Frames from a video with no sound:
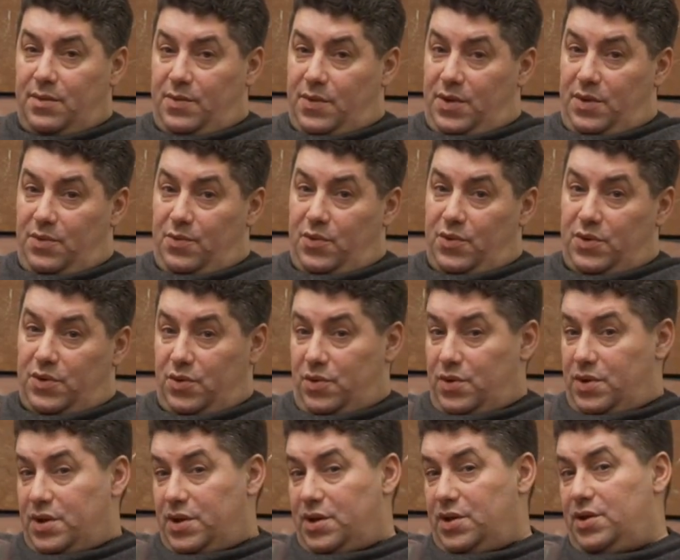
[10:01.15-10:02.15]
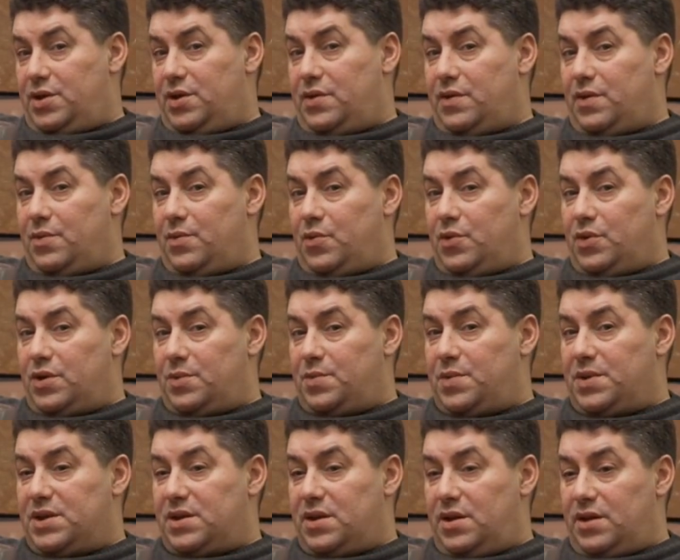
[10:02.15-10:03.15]
So you may, once again,
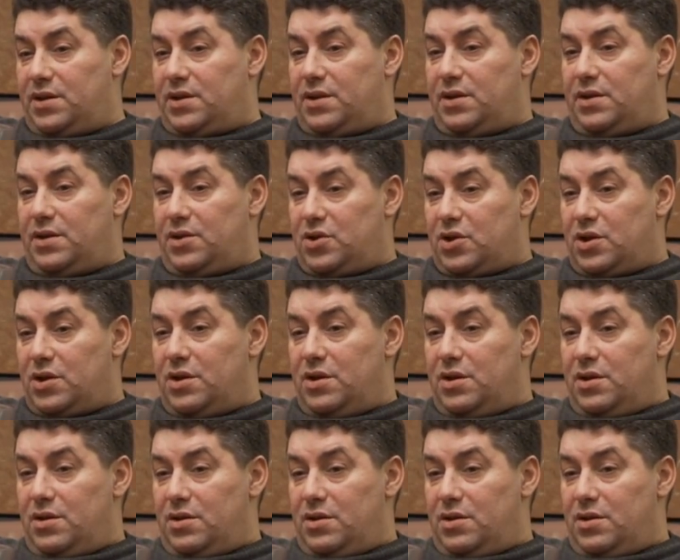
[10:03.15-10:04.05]
easily buy a